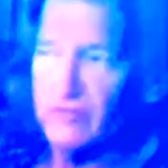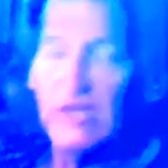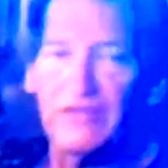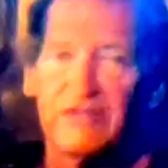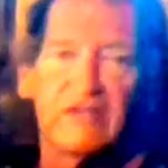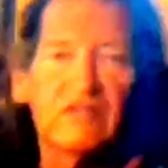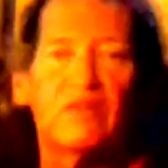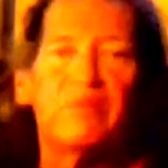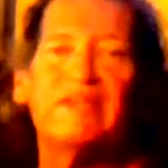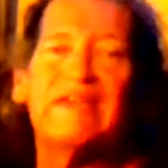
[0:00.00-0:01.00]
nothing, in a
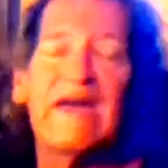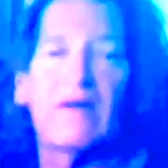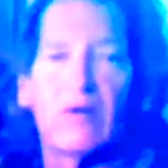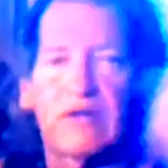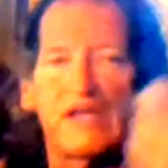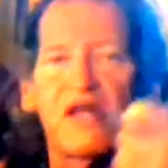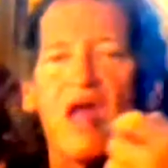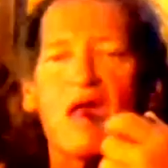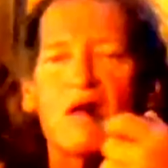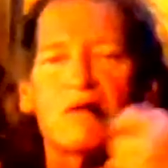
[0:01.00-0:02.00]
complete anarchy.
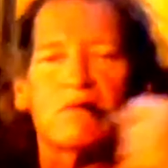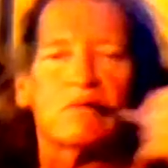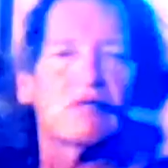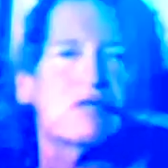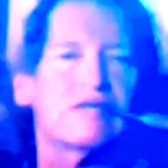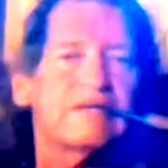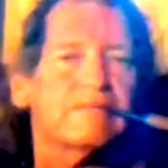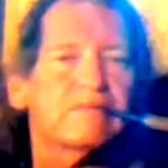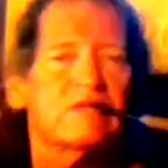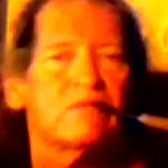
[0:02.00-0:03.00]
Okay?
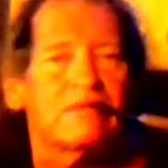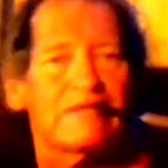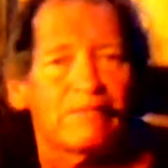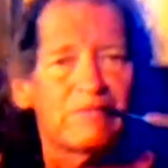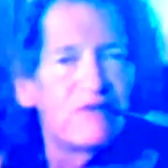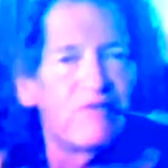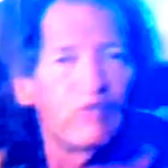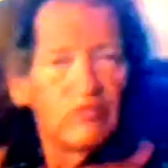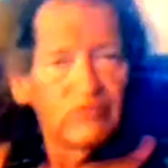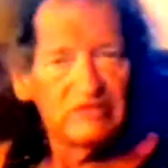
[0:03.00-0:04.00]
You know what happens if
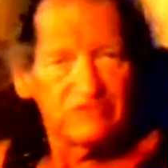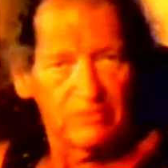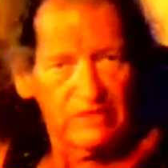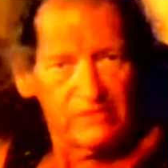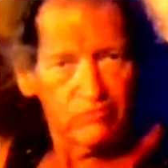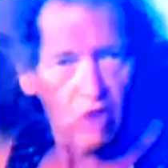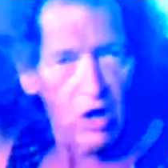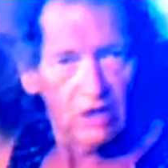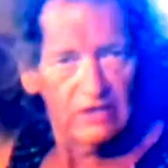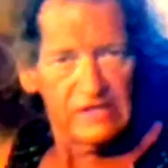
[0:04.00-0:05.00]
you treat somebody
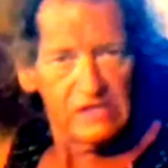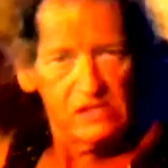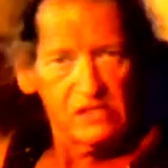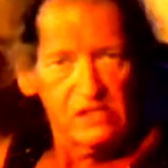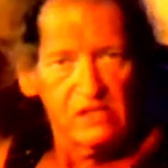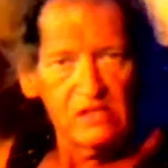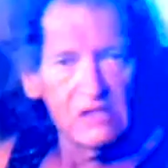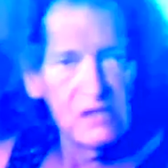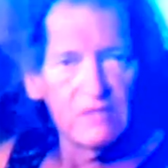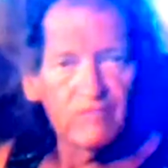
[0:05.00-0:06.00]
wrongly
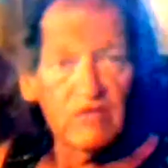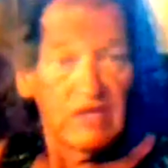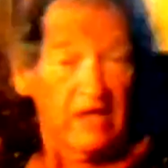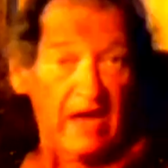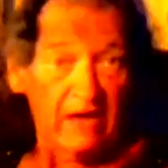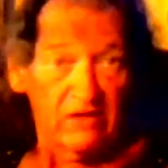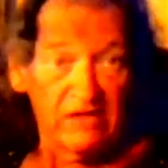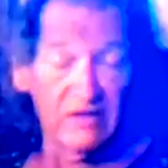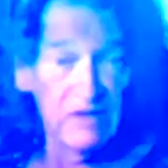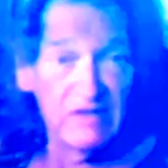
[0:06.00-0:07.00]
in a
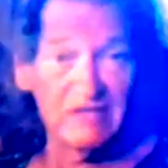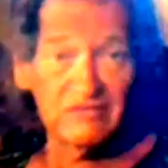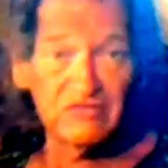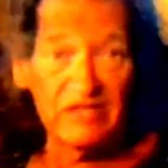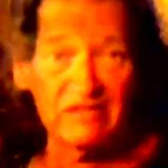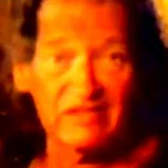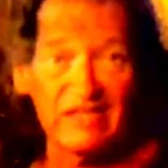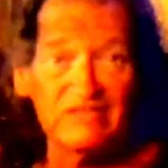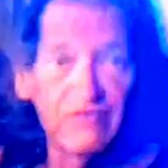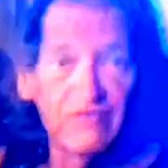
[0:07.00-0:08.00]

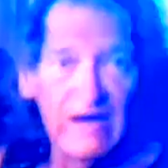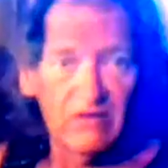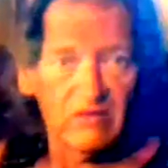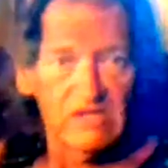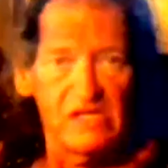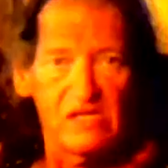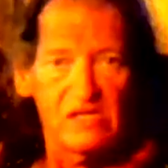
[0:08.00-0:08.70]
case of anarchy?